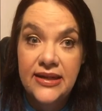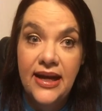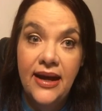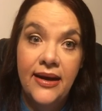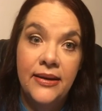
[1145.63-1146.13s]
good.
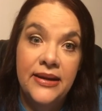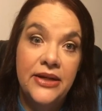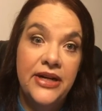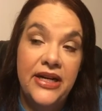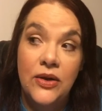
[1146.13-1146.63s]
Uh,
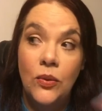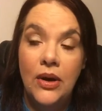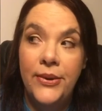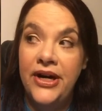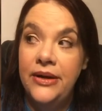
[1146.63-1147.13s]
getting ready to go to
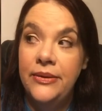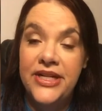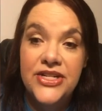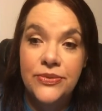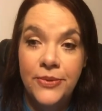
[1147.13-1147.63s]
Walmart,
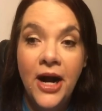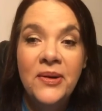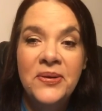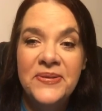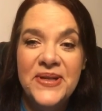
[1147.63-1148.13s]
which will
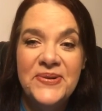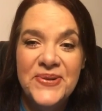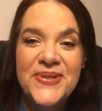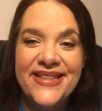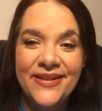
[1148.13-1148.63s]
probably
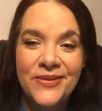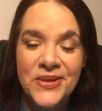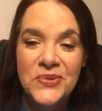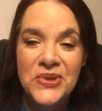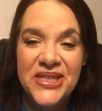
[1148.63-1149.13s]
ruin
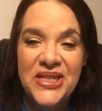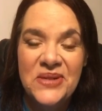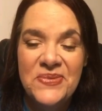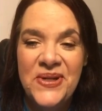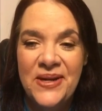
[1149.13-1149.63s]
the, the really
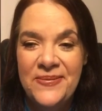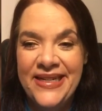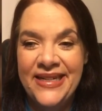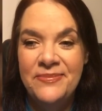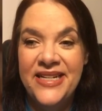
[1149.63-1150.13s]
good mood
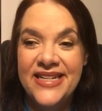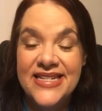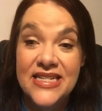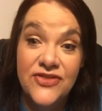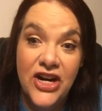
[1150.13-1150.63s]
I'm in
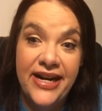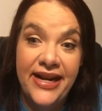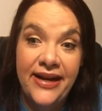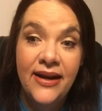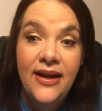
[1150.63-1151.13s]
because it's
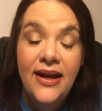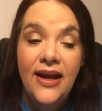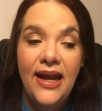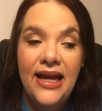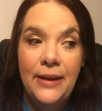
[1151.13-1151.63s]
Friday
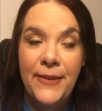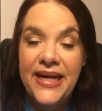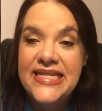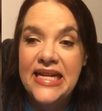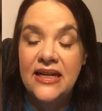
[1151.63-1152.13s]
and
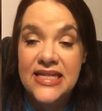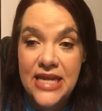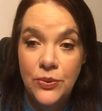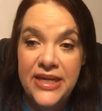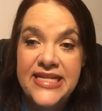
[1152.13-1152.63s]
my town
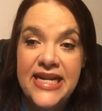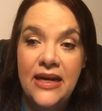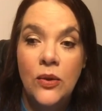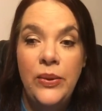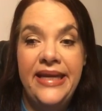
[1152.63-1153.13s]
is a
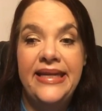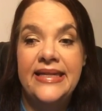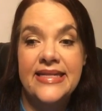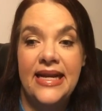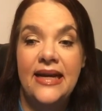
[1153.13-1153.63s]
retail
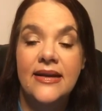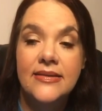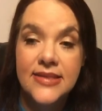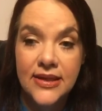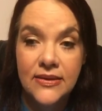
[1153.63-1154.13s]
weekend
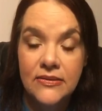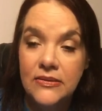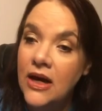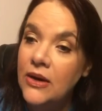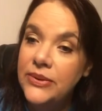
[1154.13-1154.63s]
town.
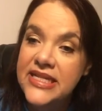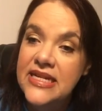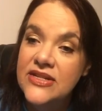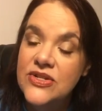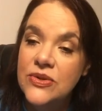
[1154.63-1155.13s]
So all
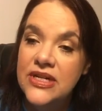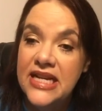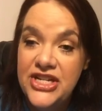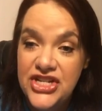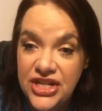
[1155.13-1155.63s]
retail
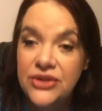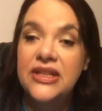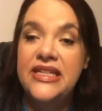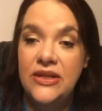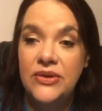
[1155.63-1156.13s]
stores I
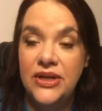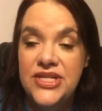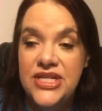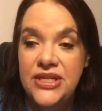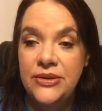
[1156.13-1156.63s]
generally don't
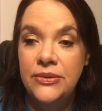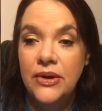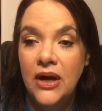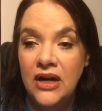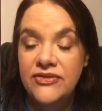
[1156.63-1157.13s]
go to
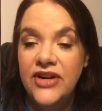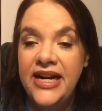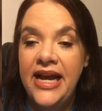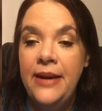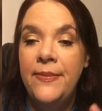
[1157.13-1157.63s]
on
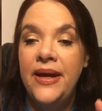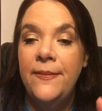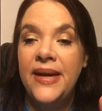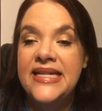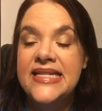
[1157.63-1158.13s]
Friday,
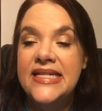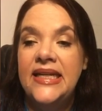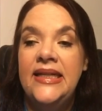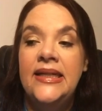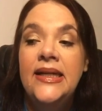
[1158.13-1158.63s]
but my
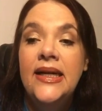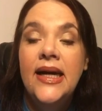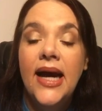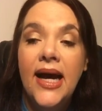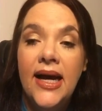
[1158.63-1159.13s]
son
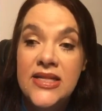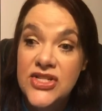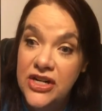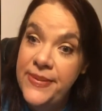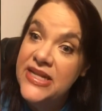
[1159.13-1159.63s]
uh,
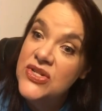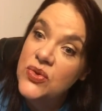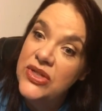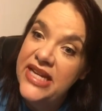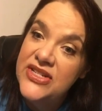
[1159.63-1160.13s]
started back
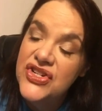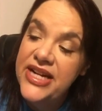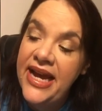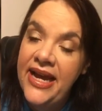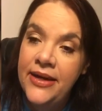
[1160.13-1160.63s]
school
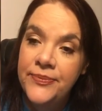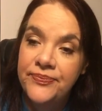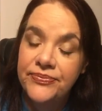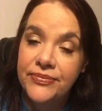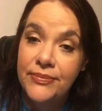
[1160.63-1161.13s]
yesterday.
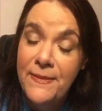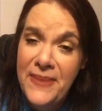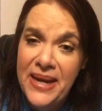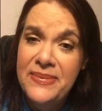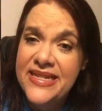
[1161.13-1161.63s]
My
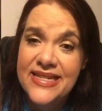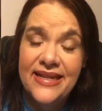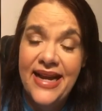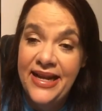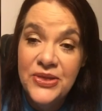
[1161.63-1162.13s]
baby's
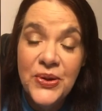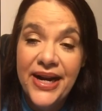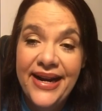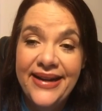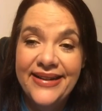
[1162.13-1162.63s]
in eighth
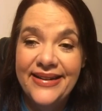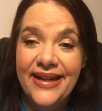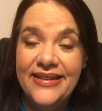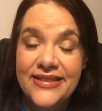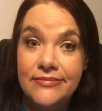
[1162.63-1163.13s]
grade
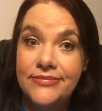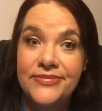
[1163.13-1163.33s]
and I